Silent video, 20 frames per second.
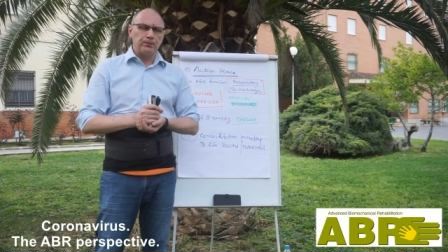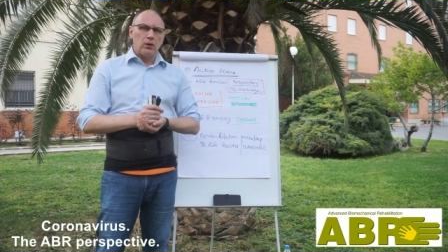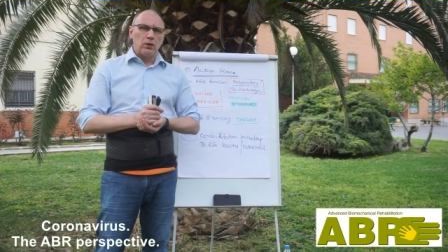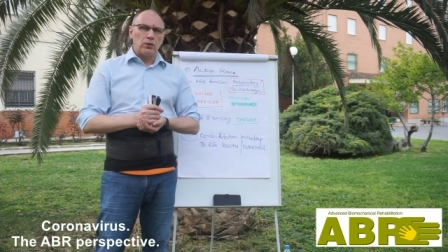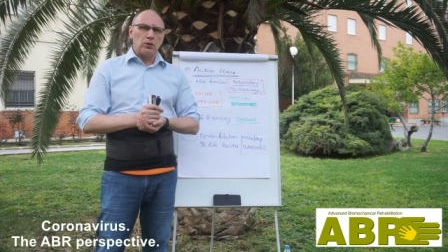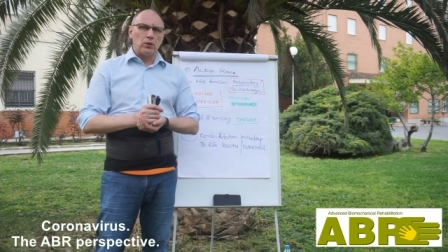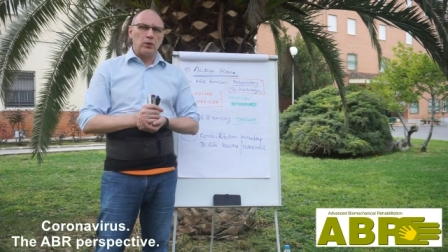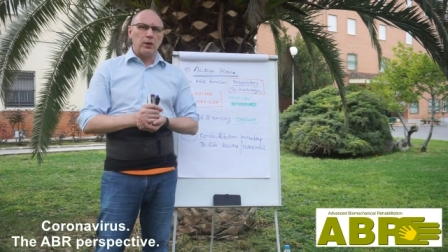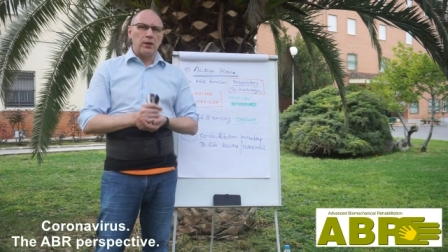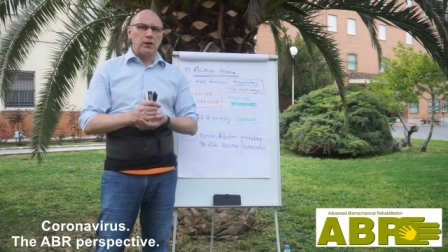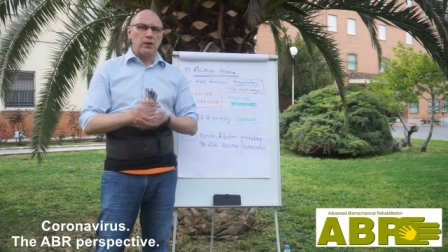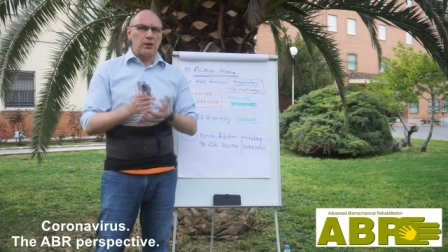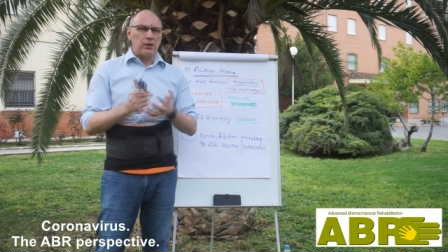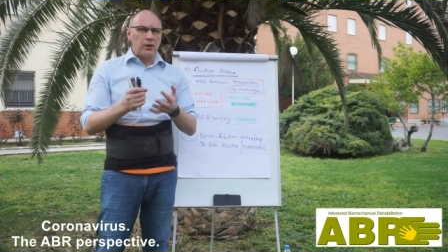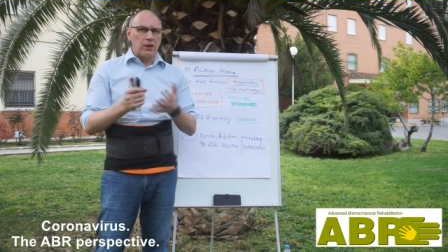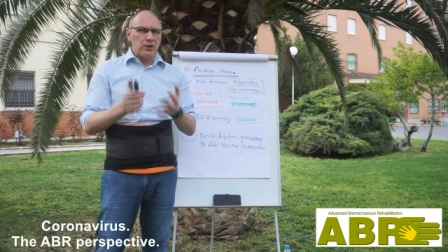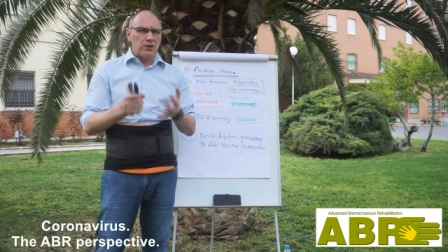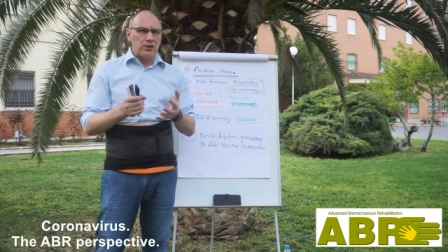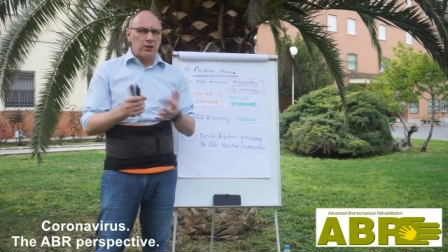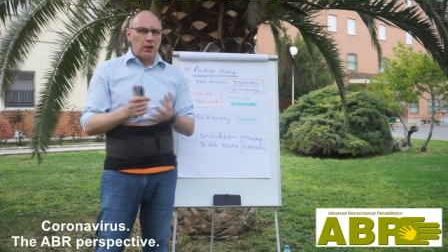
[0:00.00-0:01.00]
So that in
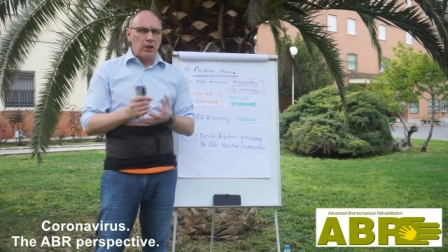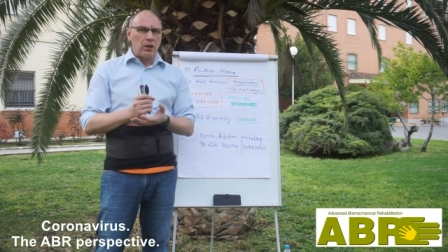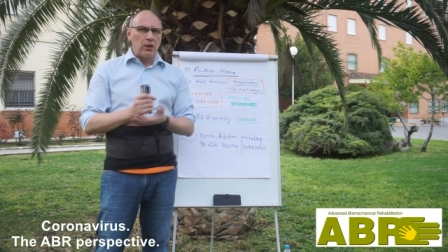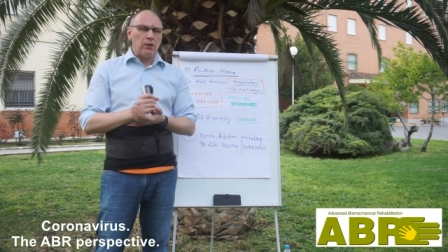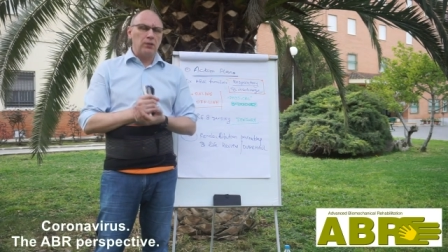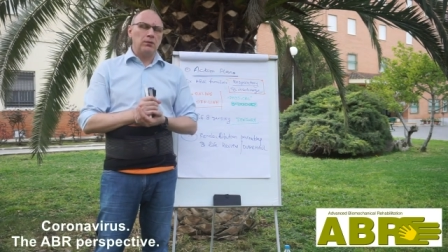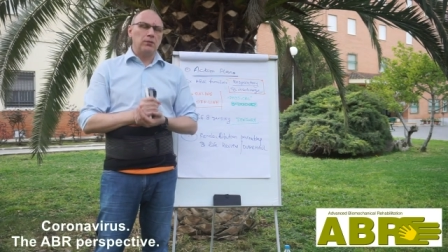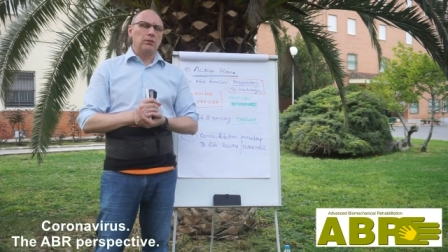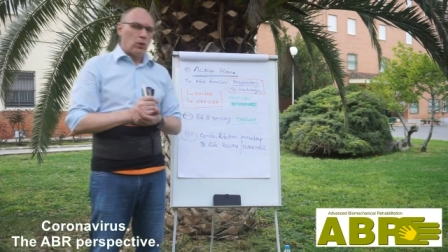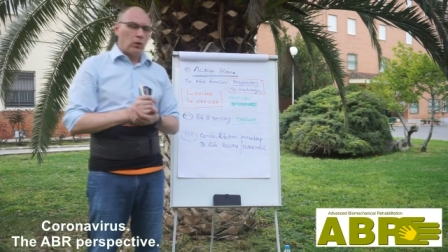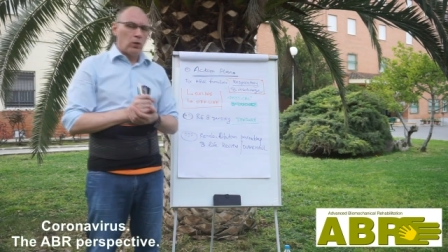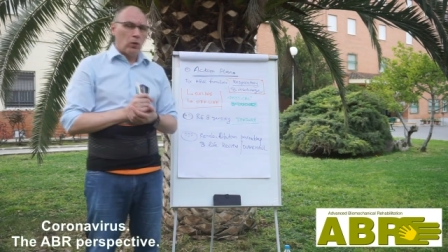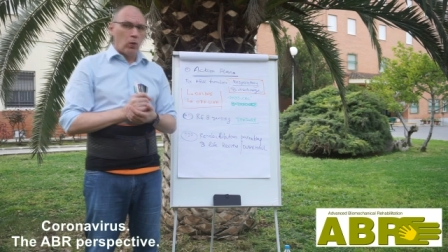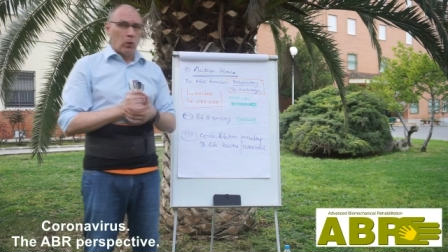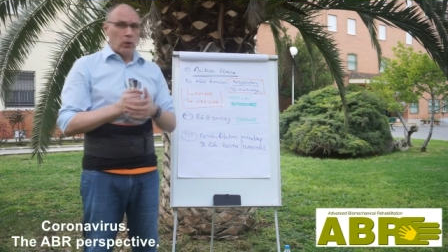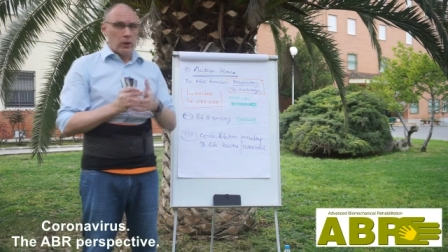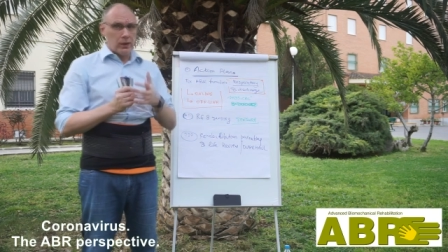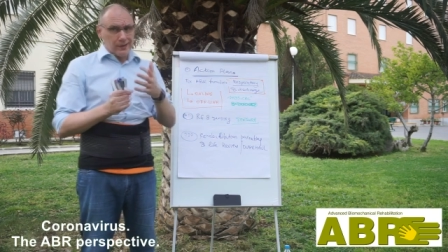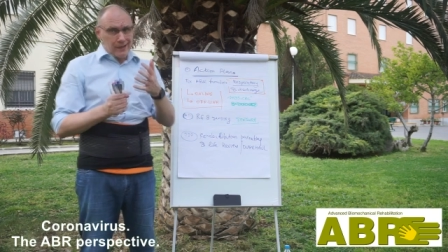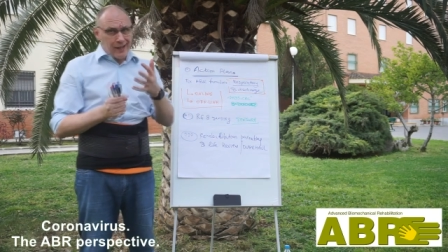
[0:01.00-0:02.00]
this year,
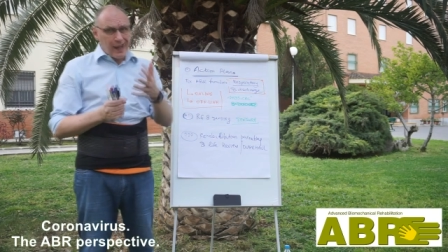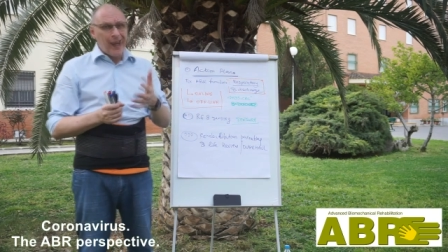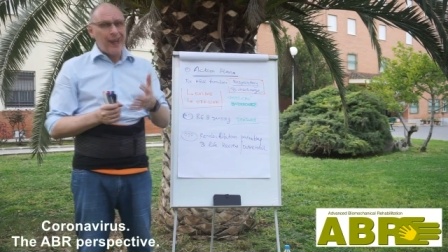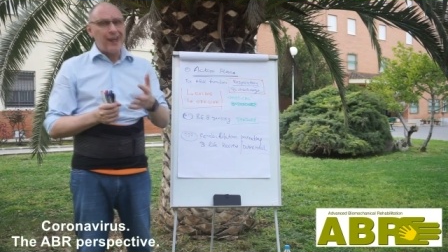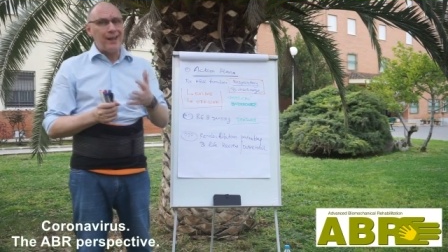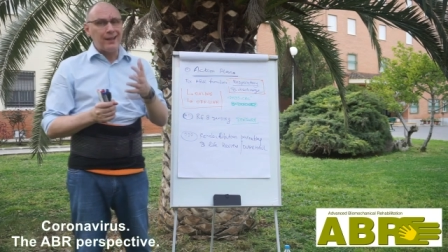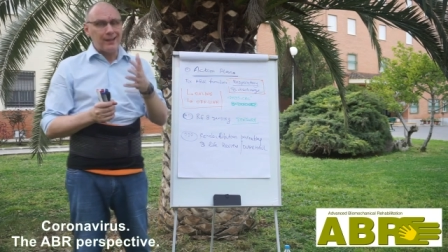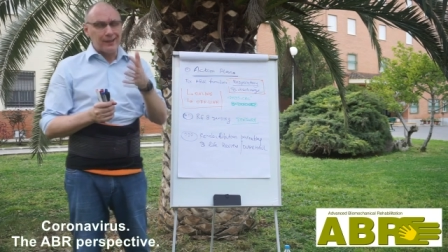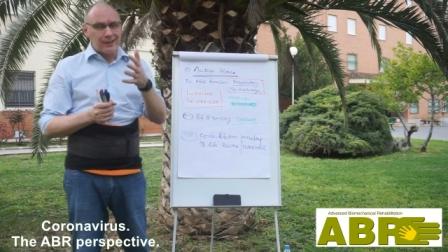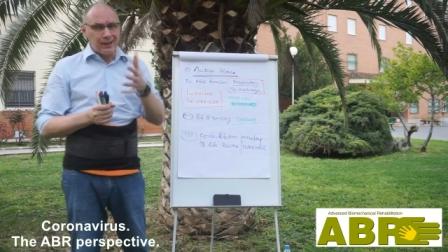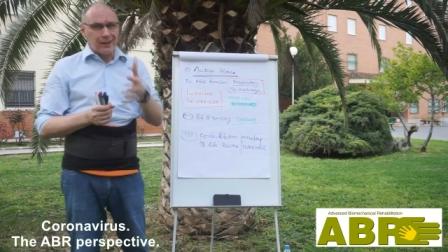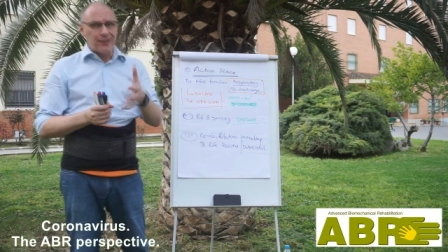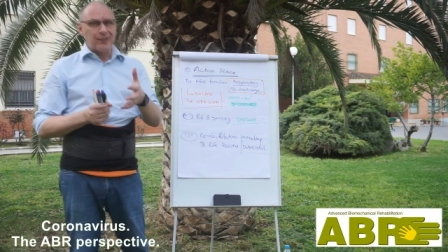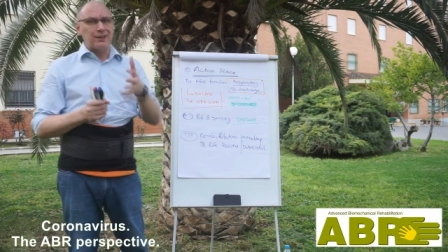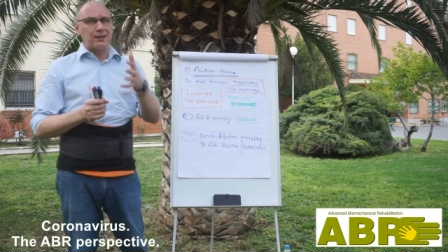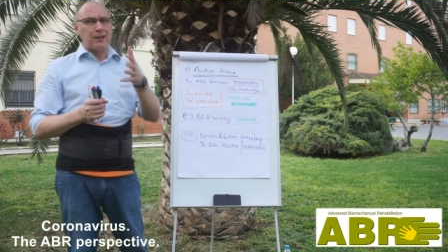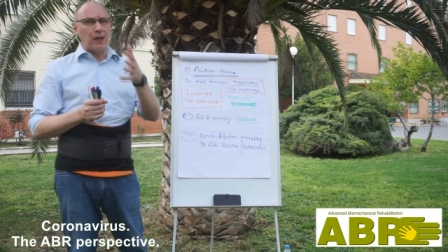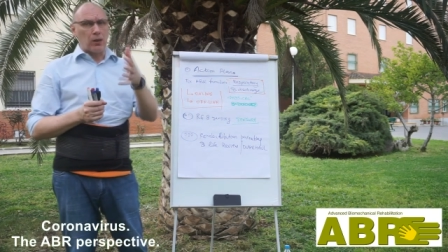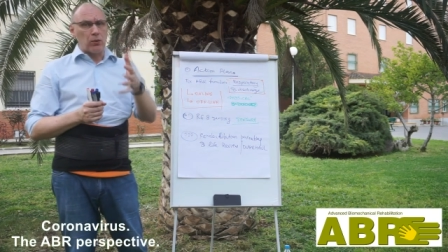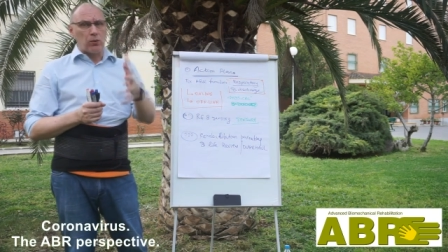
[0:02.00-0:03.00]
we take
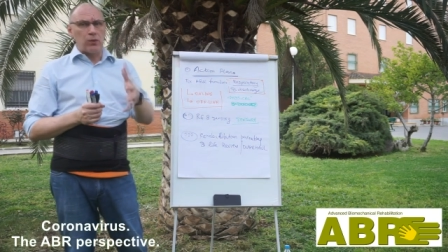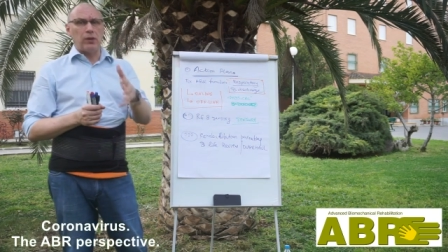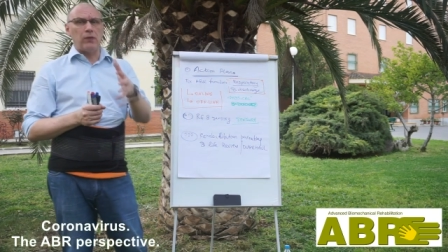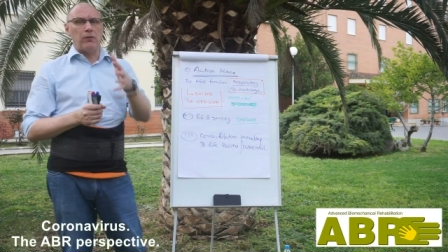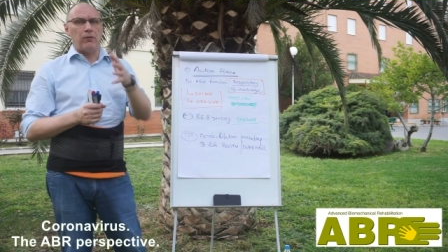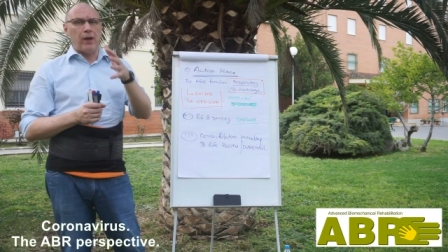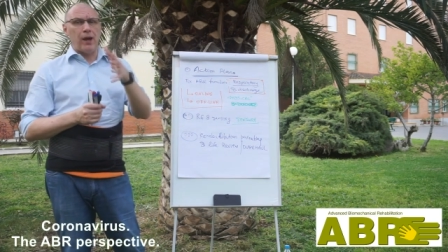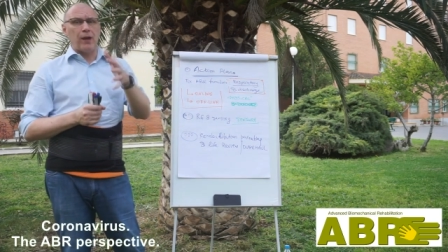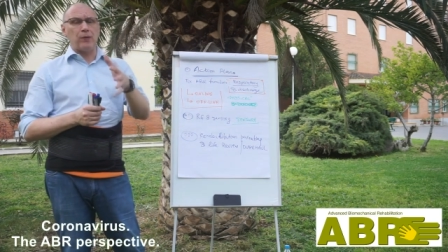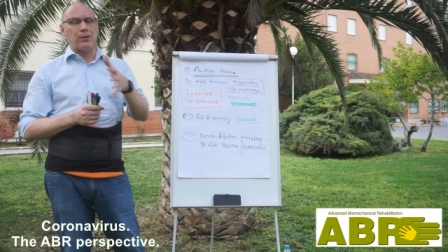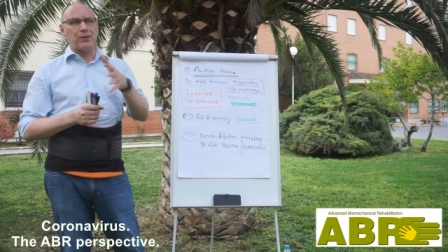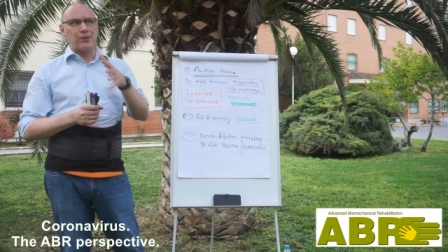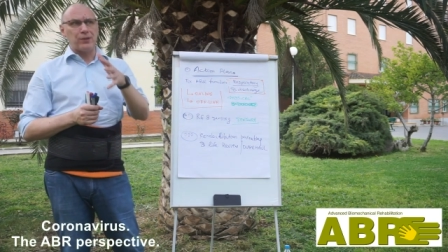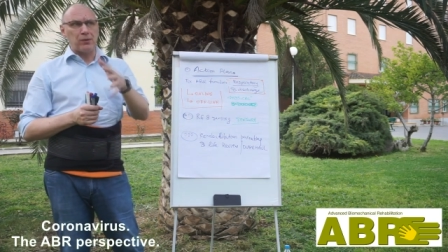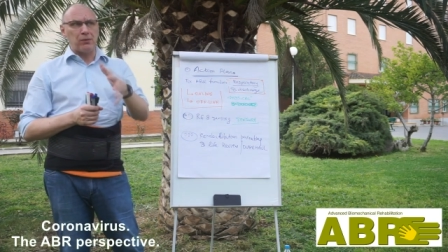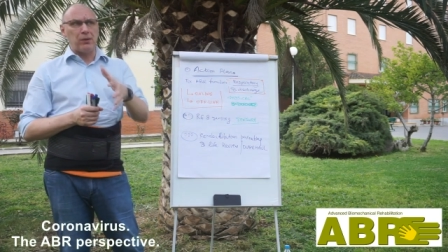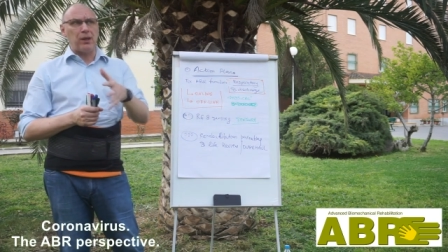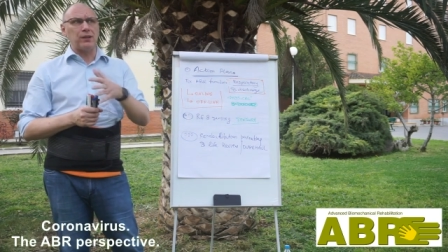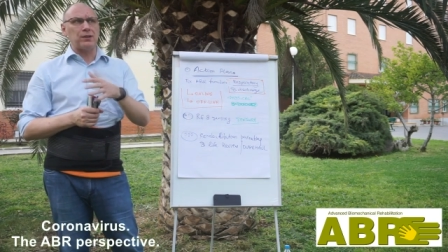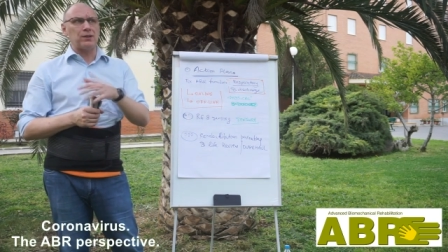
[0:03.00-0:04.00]
this coronavirus
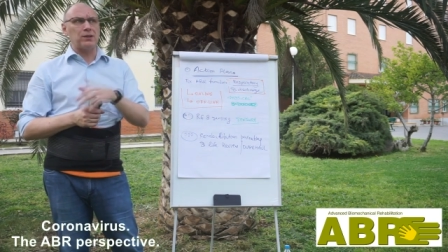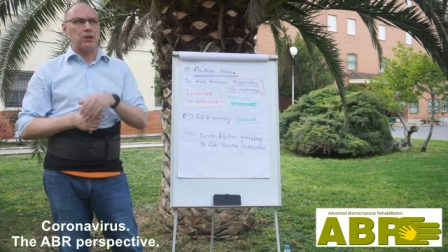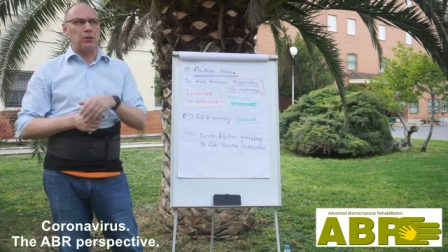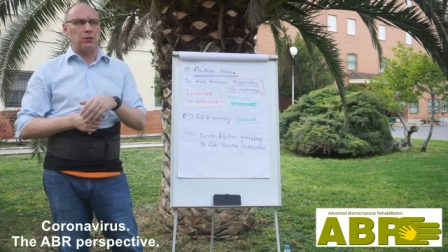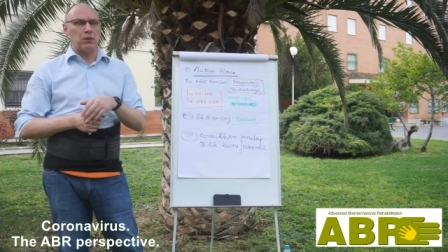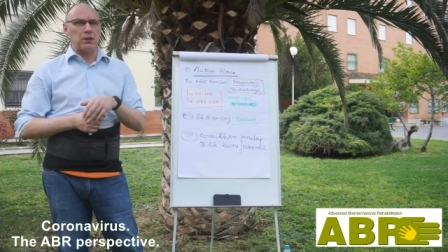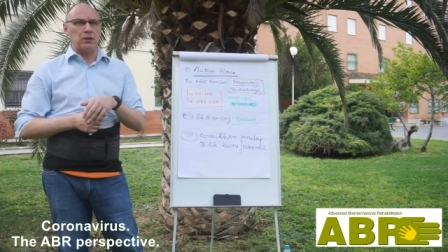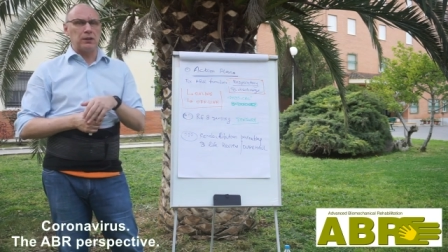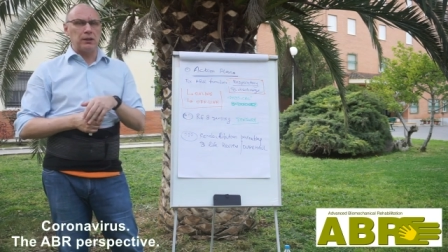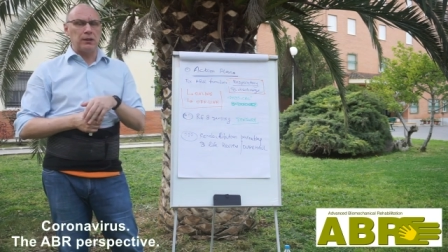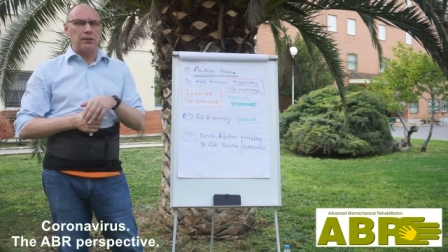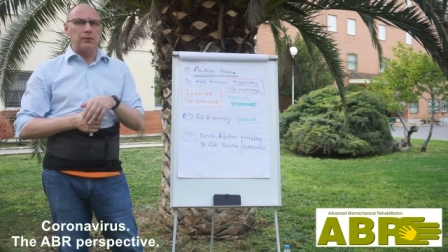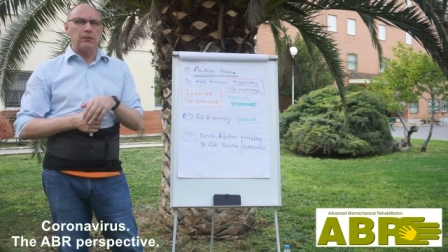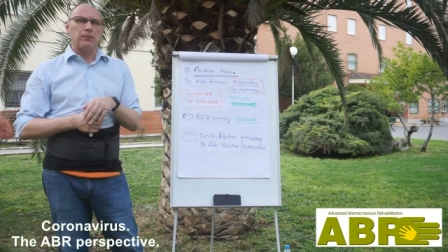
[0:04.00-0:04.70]
threat seriously,